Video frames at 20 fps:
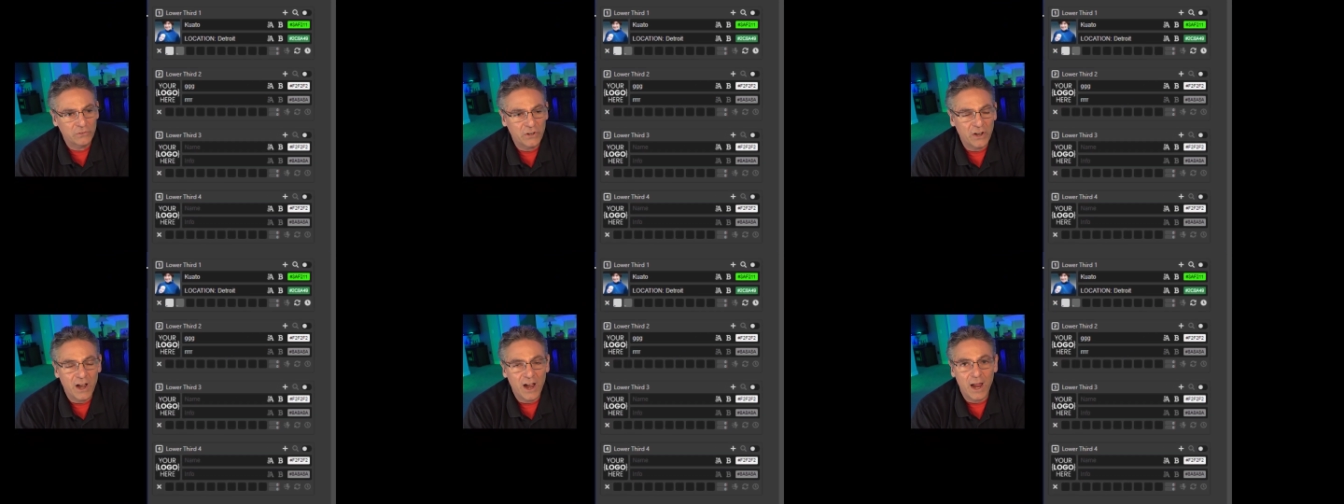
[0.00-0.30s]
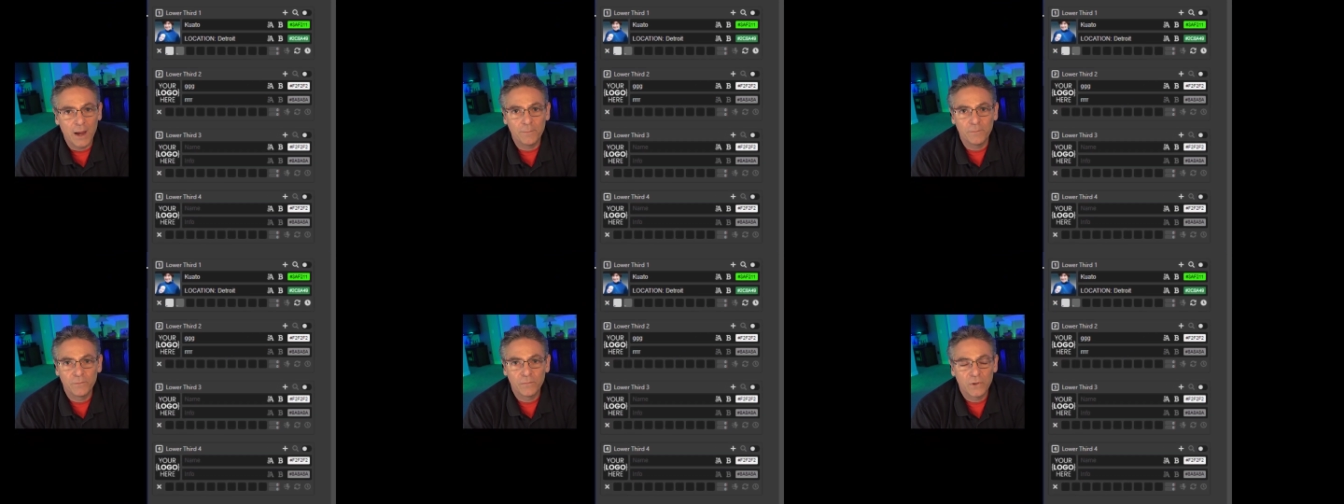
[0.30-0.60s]

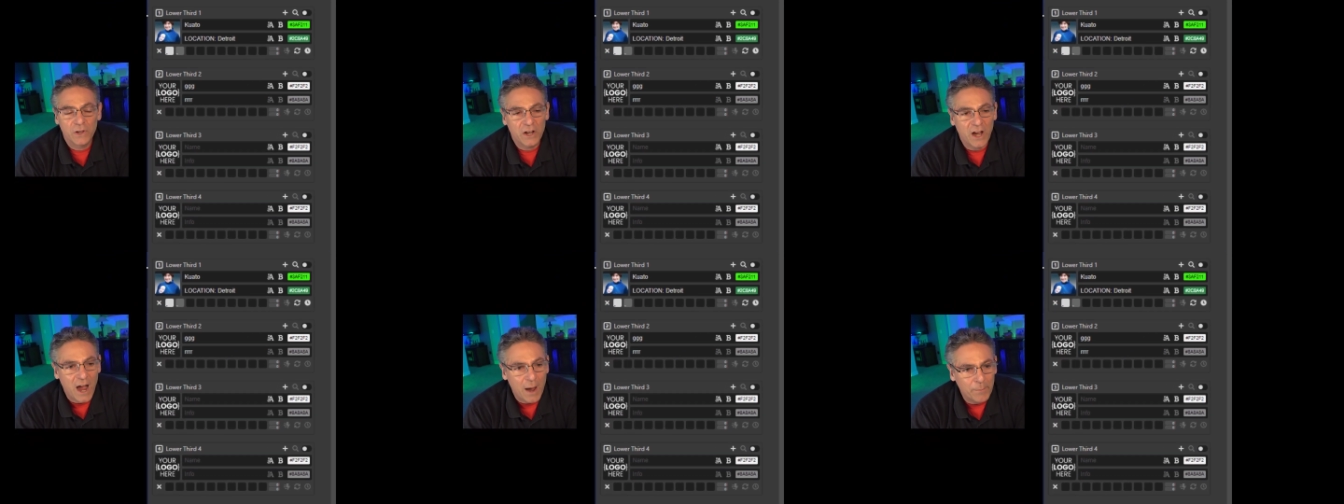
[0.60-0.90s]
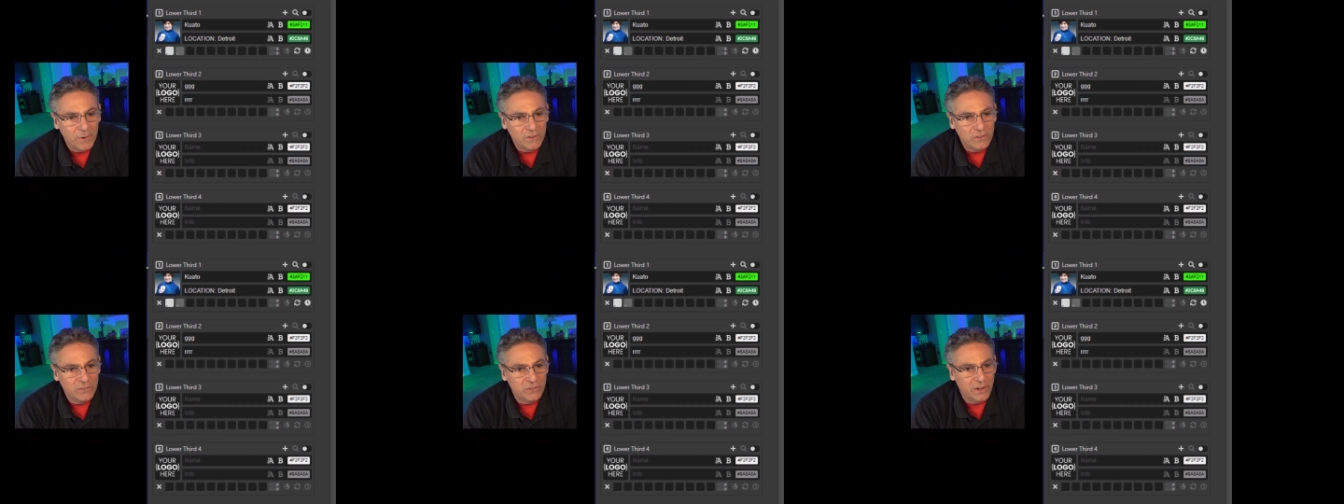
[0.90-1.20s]
time,
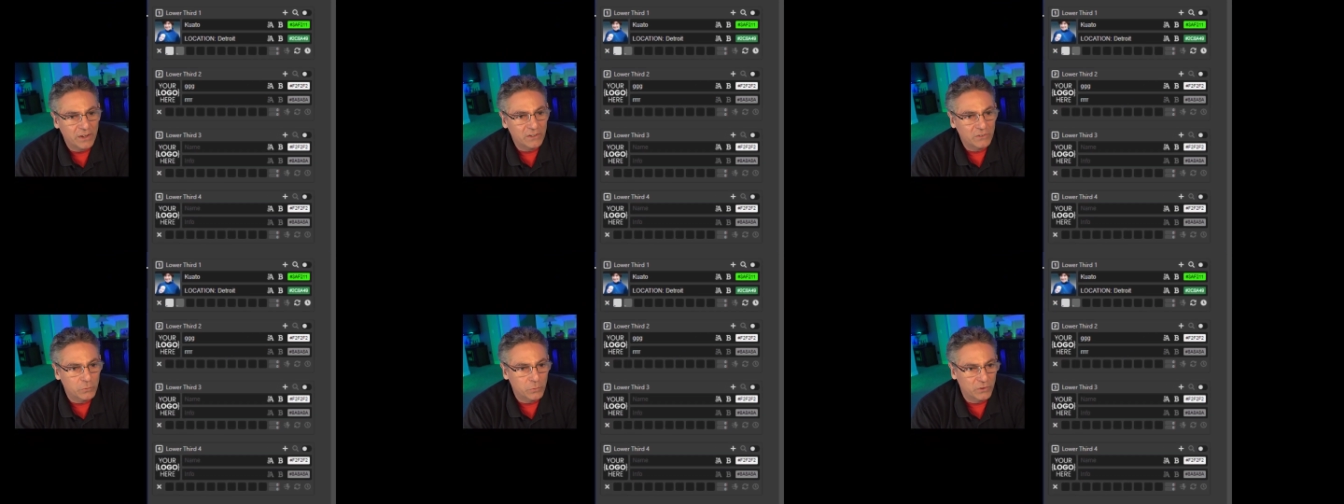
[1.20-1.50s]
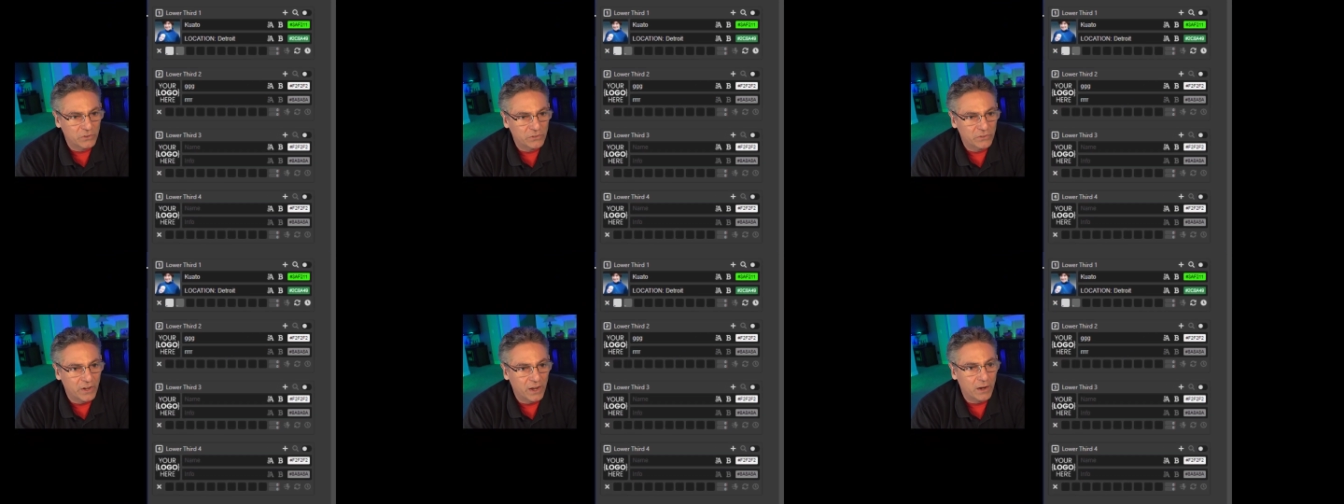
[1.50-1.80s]
common sense
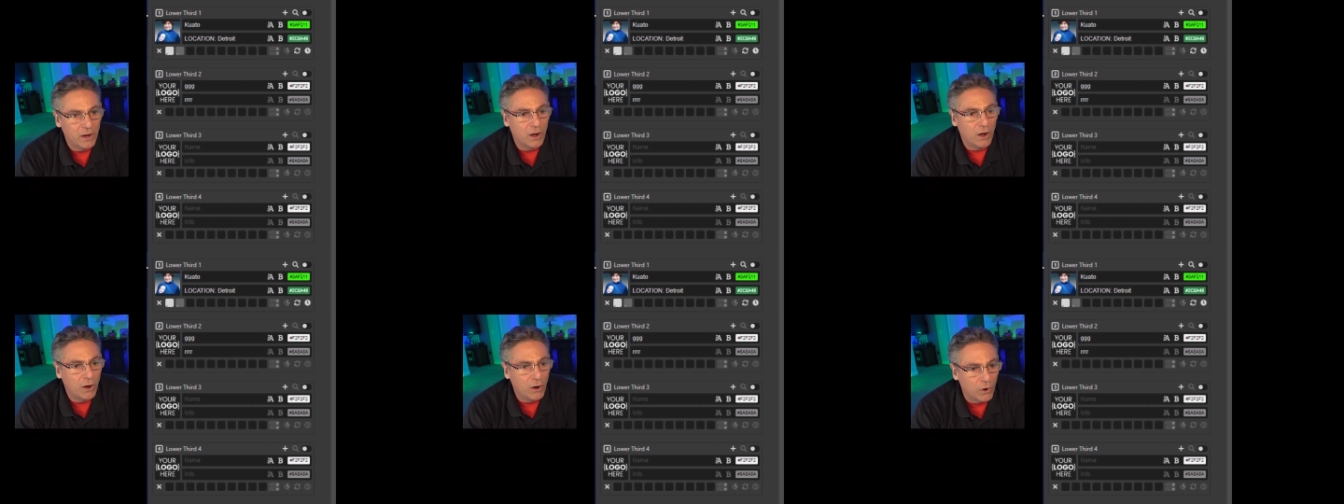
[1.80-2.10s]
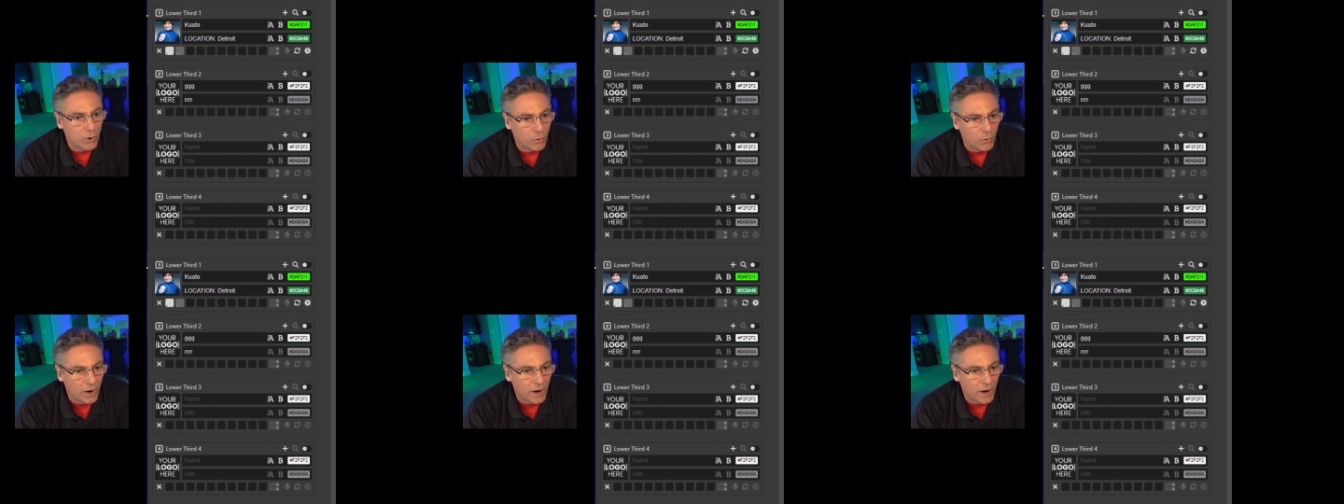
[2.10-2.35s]
would say, oh,